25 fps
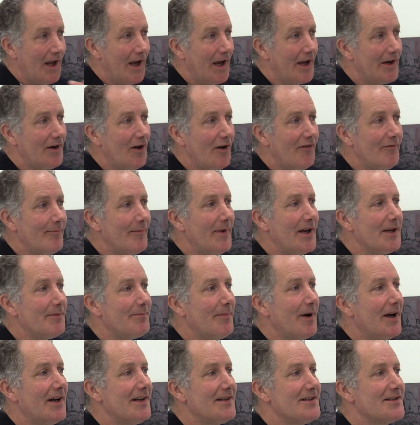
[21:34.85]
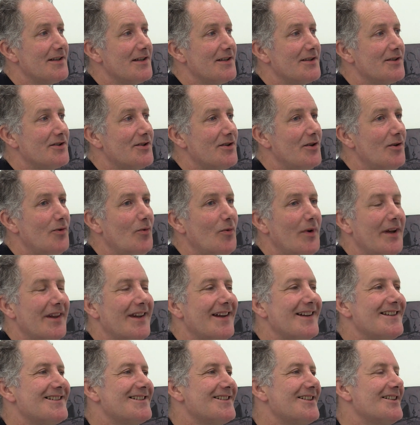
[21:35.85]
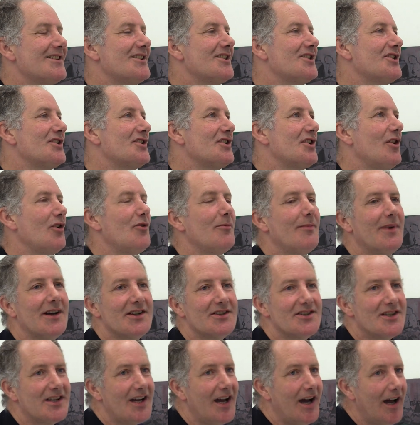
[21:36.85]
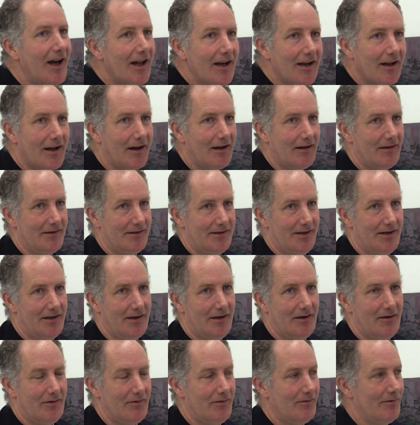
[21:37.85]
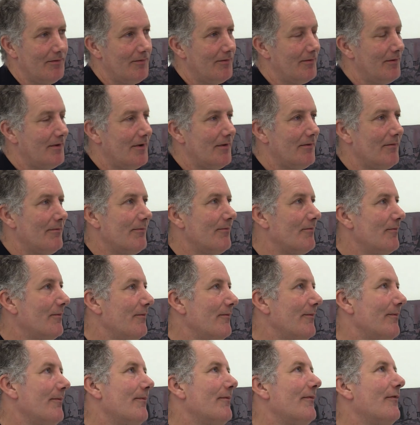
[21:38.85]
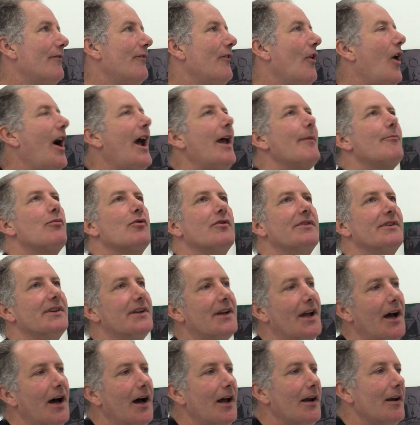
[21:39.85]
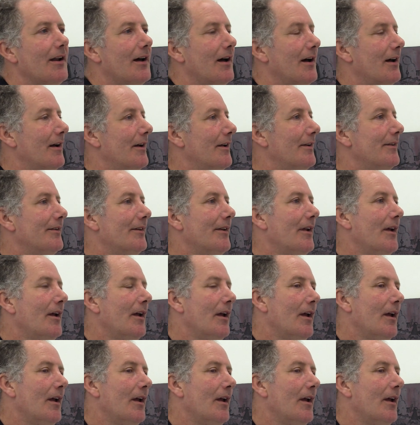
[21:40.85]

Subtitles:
And I've made paintings too where there's just so much colour, you know, vibrant colour and